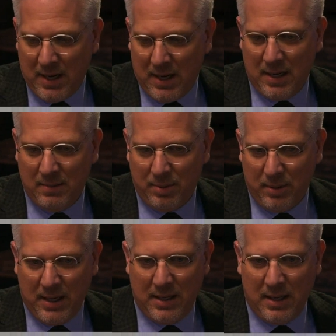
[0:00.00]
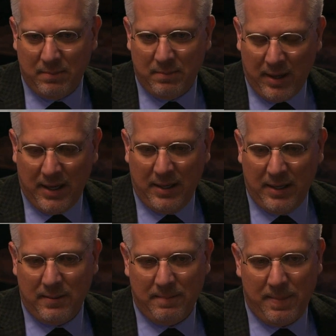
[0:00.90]
prayed and prayed and
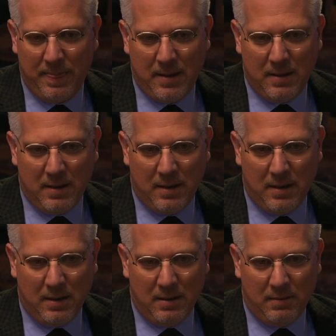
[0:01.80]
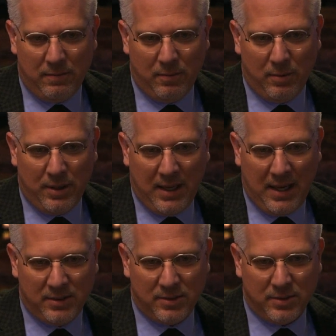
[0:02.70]
prayed for
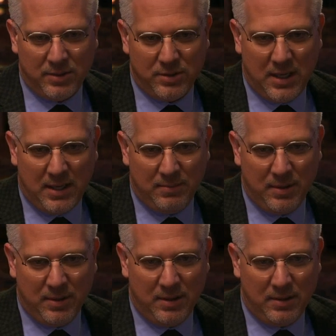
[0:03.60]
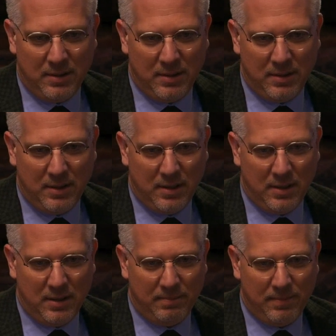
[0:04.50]
the answers that I'm going
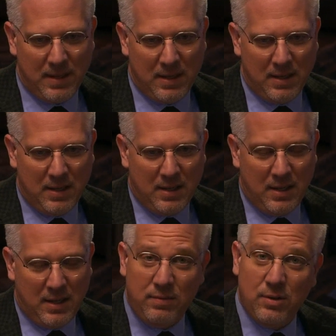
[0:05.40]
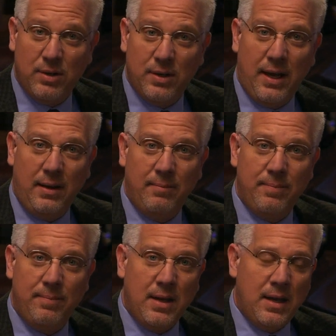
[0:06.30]
to give you today.
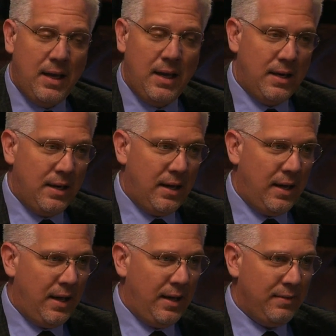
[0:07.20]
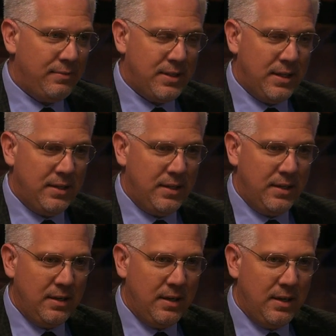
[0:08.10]
And I have to tell
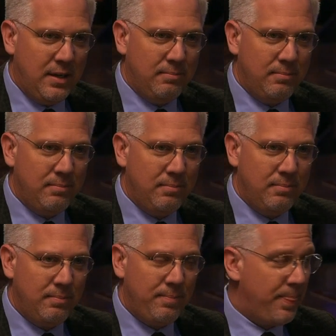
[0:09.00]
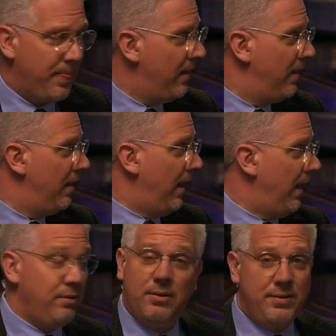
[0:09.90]
you,
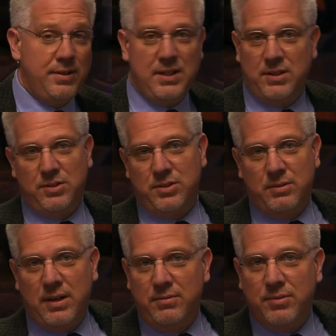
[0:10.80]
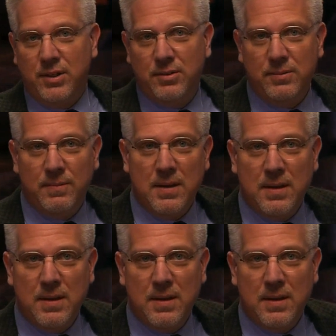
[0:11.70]
I don't know if these answers are right for you.